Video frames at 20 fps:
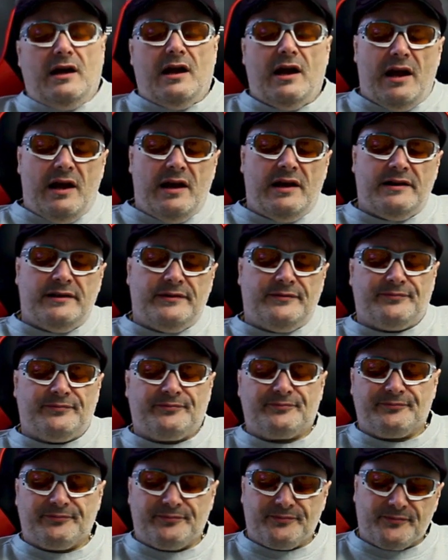And
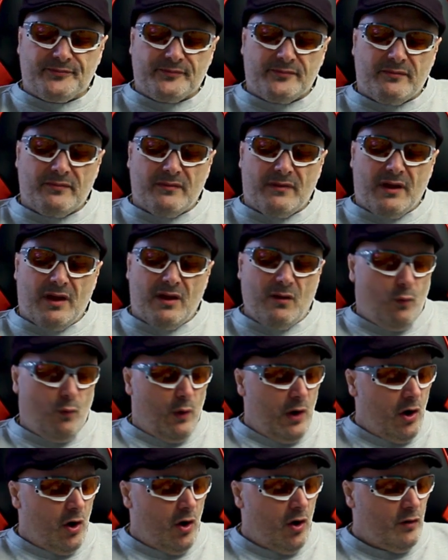
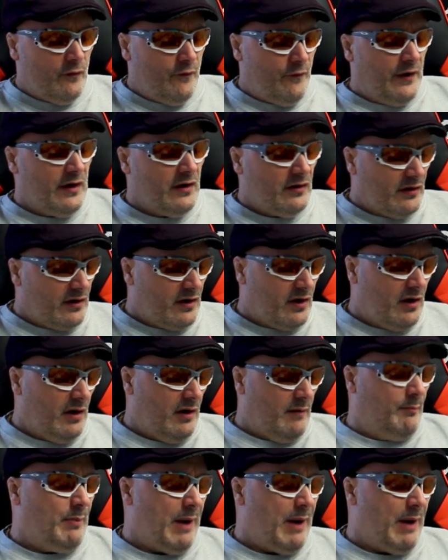we all feel